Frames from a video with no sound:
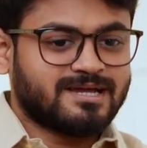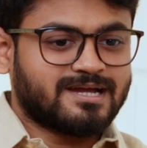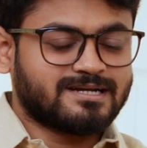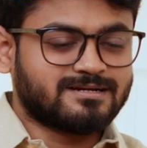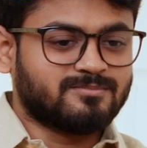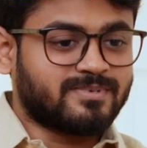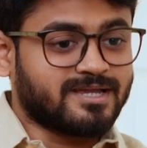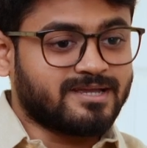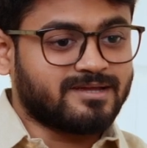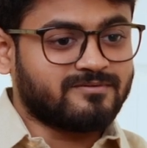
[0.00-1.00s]
And my
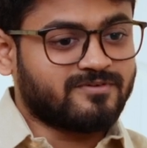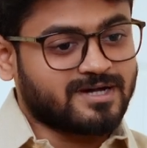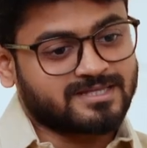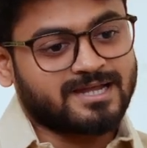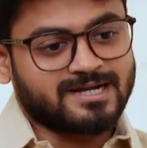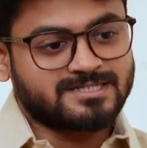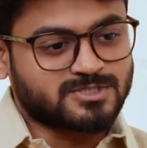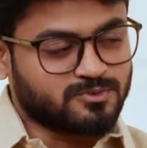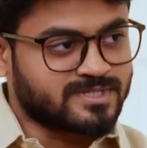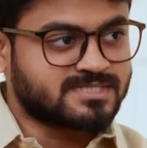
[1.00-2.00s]
father had
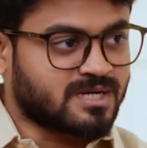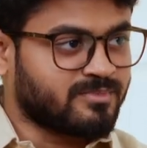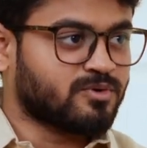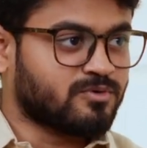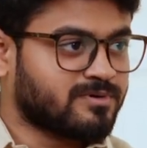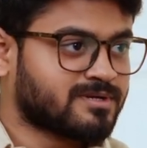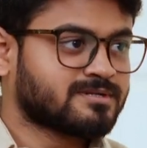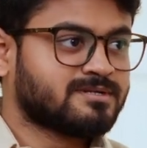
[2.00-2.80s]
students coming over.